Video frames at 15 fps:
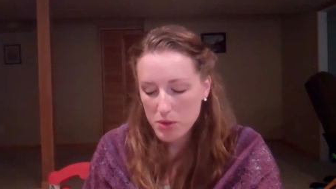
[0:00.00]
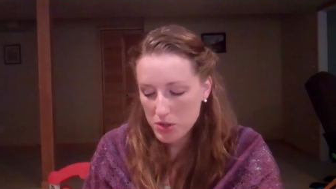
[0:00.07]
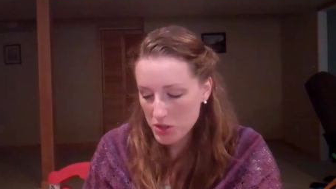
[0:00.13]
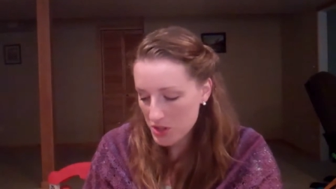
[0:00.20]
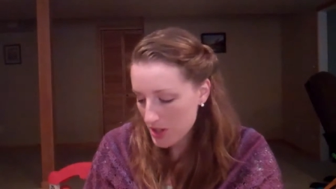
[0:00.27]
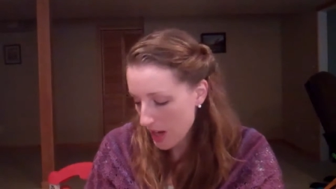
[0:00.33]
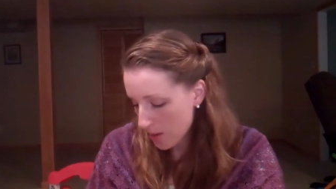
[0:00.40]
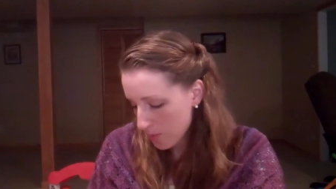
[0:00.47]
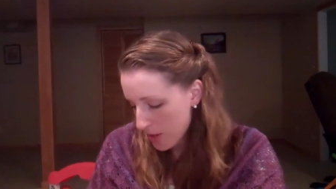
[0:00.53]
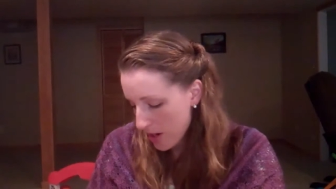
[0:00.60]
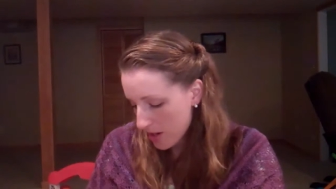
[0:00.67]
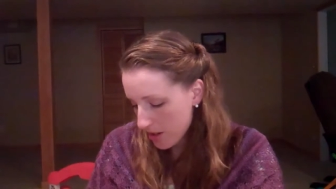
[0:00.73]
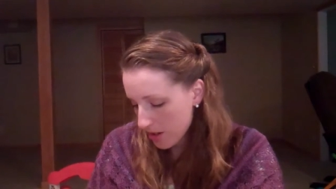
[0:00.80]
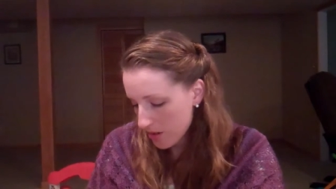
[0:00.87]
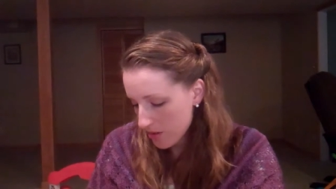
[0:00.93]
Where's the sock
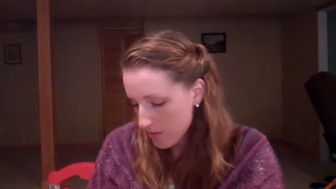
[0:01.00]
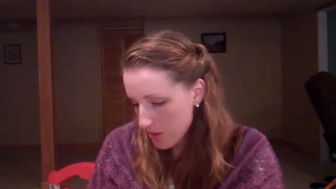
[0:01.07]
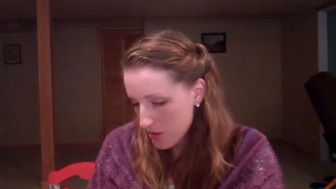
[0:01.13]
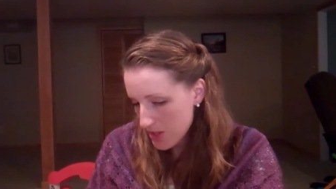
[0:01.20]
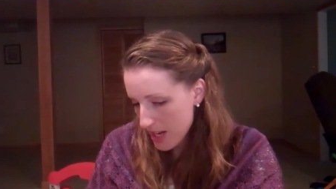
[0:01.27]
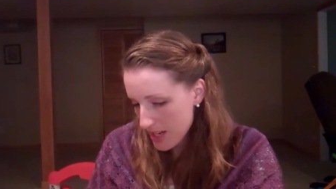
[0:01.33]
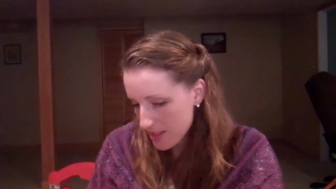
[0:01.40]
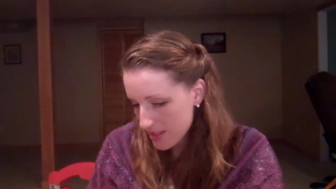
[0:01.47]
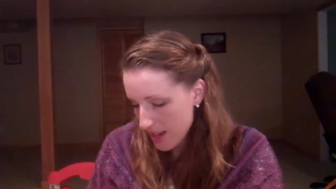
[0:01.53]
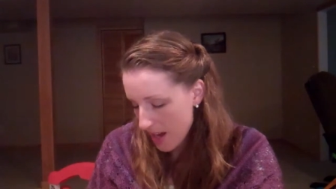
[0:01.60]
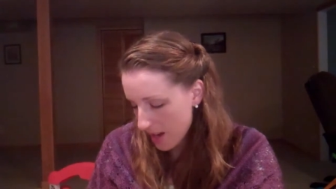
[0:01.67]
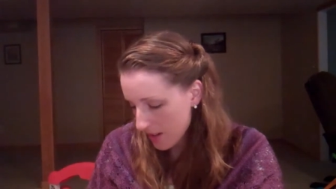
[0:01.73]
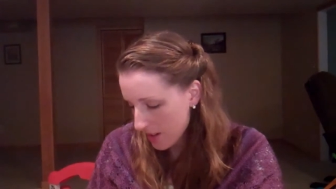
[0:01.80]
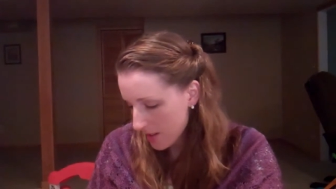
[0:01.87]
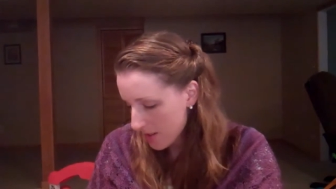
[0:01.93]
blocker? Where's Daddy's
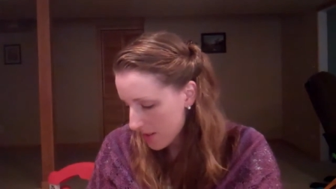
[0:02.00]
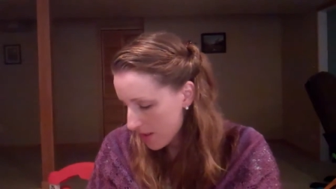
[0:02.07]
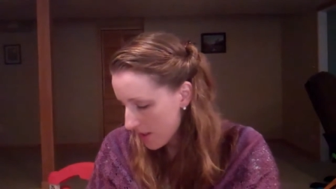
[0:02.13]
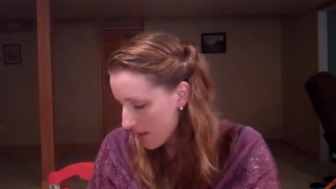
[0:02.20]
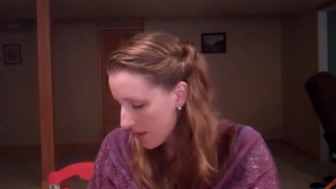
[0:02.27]
sock?